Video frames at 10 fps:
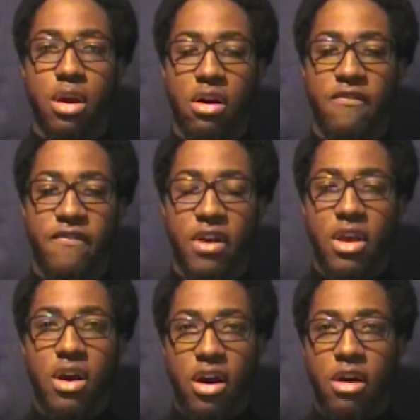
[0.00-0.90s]
of
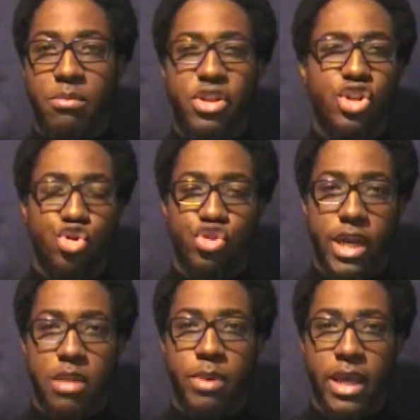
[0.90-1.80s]
the new
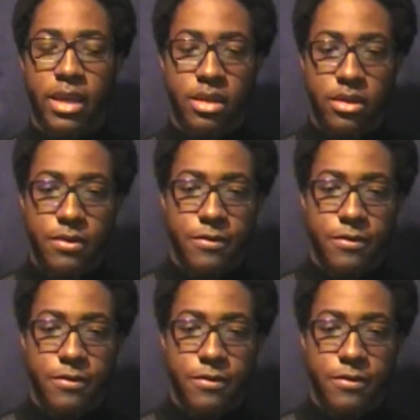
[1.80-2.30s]
transplant.